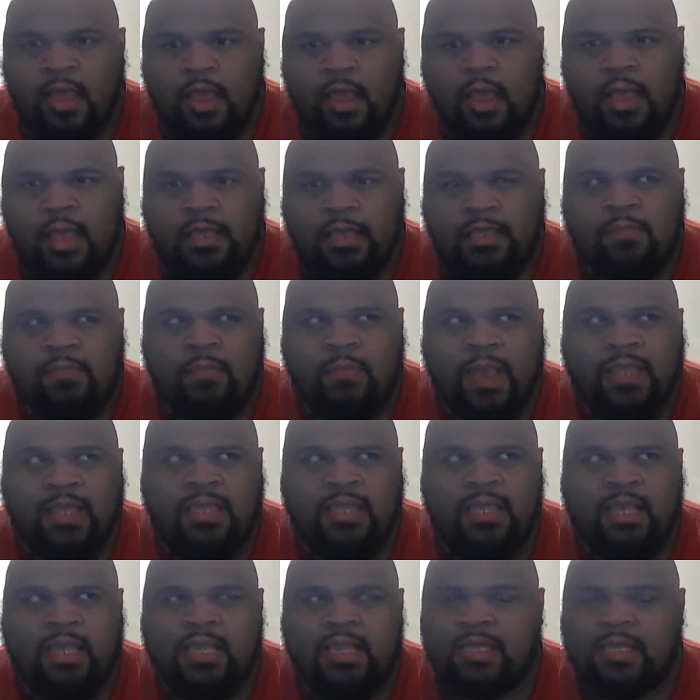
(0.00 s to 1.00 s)
It's
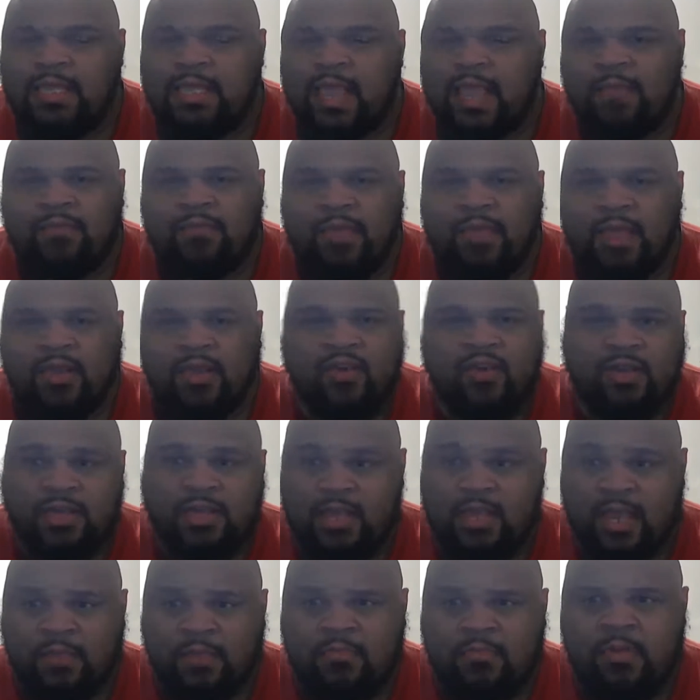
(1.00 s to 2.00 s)
basically the same thing Crest
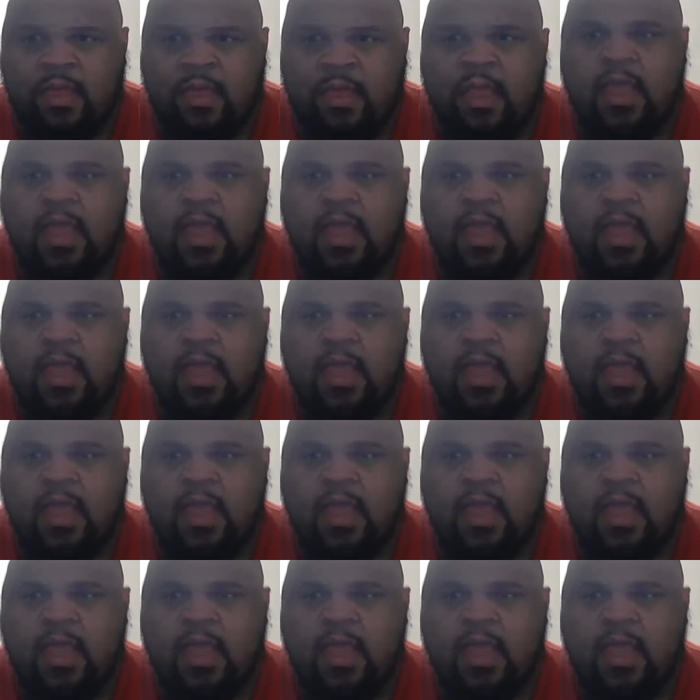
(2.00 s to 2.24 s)
is in,